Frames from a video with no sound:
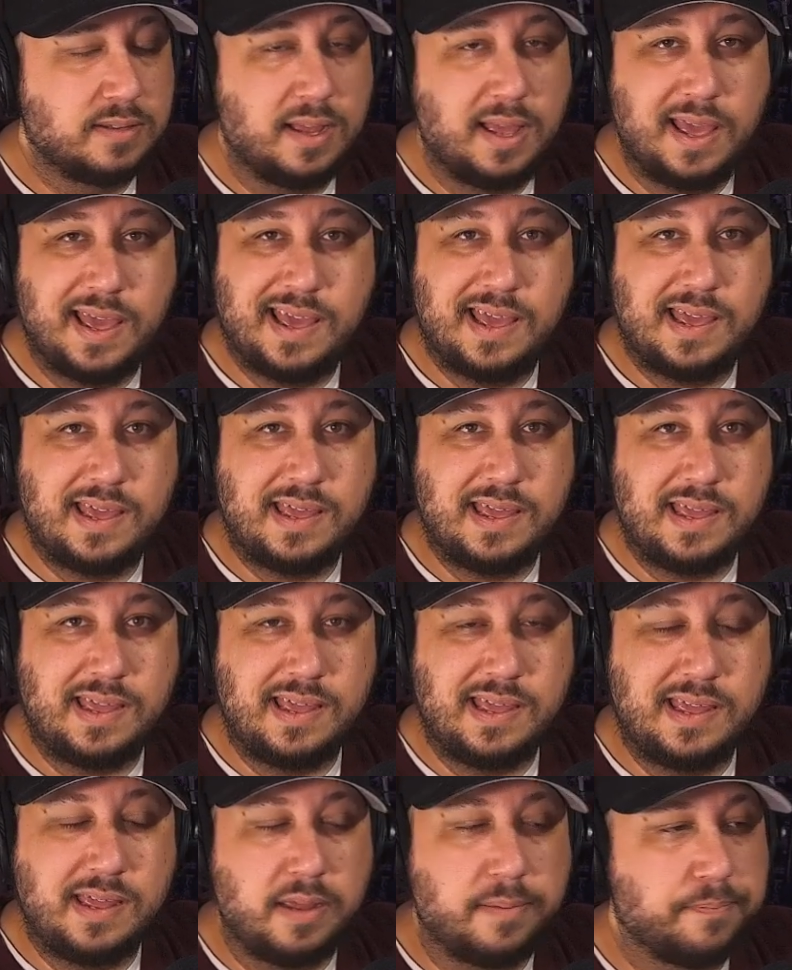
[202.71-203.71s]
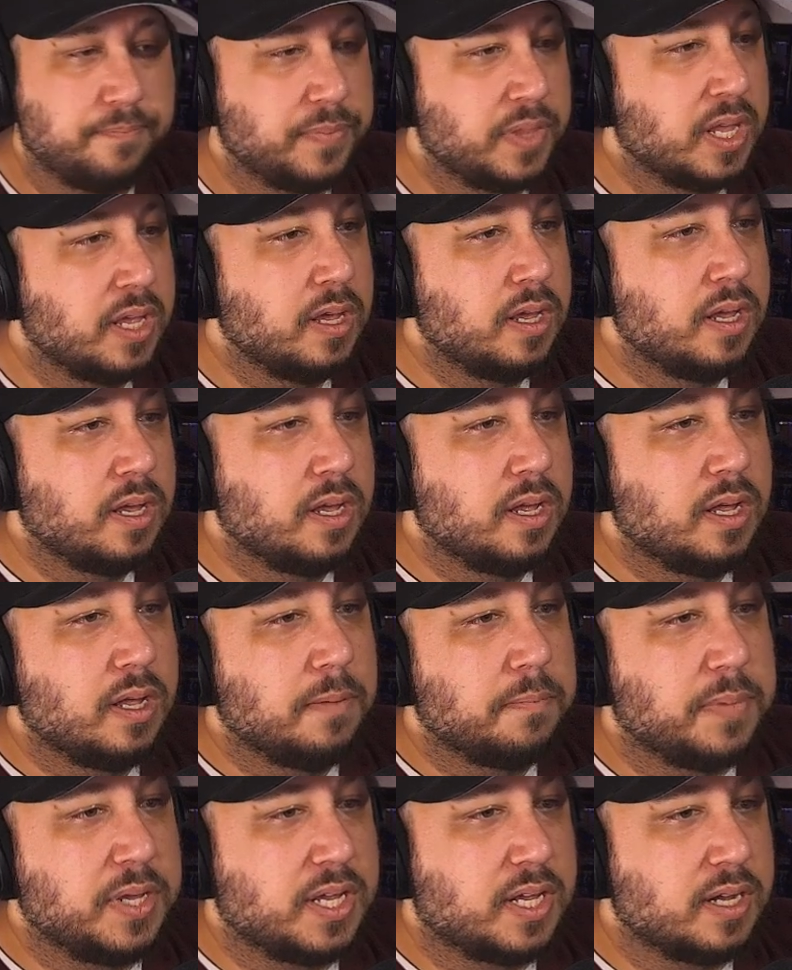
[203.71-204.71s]
Hey,
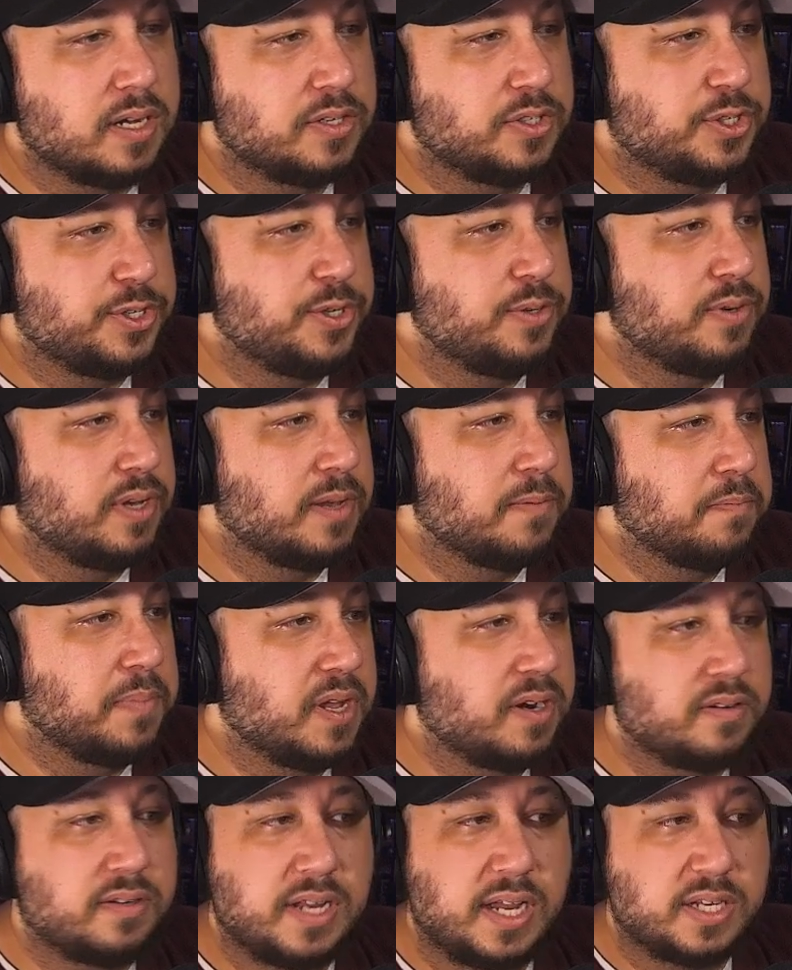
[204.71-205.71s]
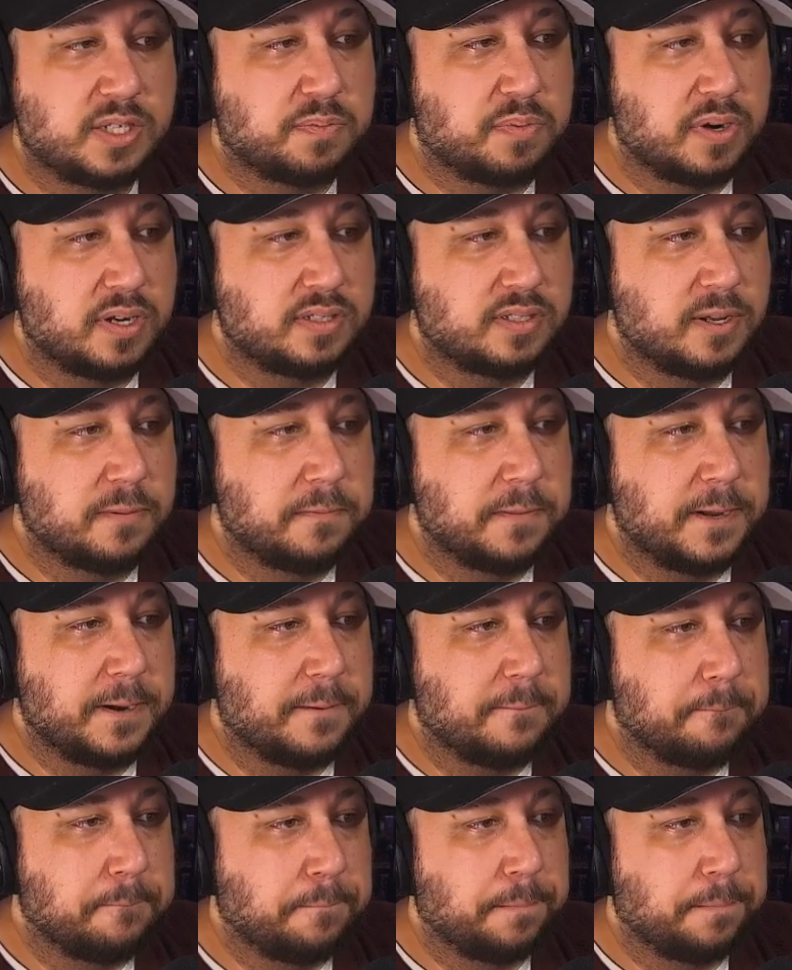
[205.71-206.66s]
because you get better tax breaks up there.